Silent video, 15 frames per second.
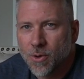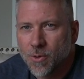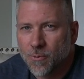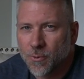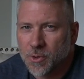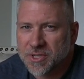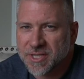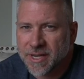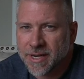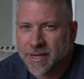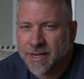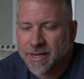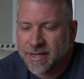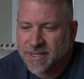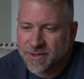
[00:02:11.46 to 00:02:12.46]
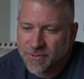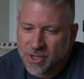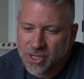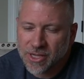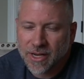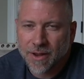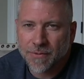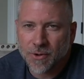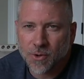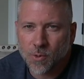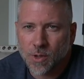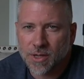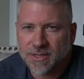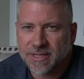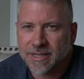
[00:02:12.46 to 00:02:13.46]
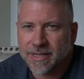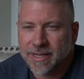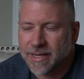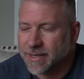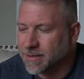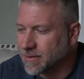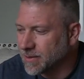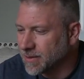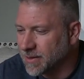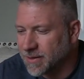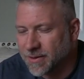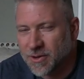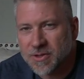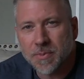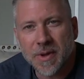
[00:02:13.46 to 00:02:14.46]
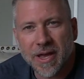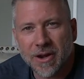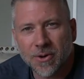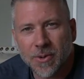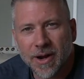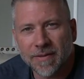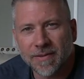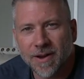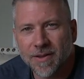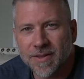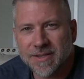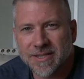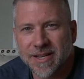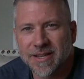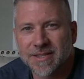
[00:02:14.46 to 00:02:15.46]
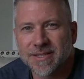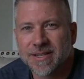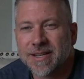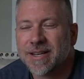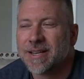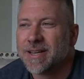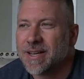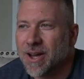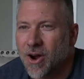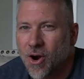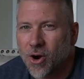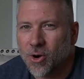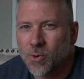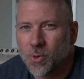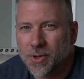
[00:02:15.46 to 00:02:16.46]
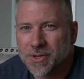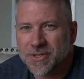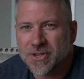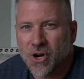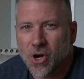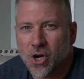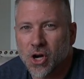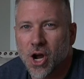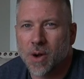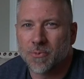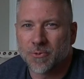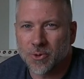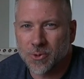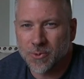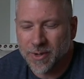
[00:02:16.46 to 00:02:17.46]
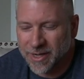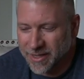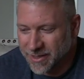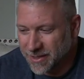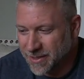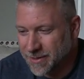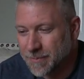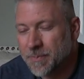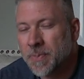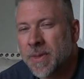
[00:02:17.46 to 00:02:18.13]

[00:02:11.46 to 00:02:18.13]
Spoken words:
first thing is if you click on their quilts, there's a banner right there that says, our quilts are comfort rated.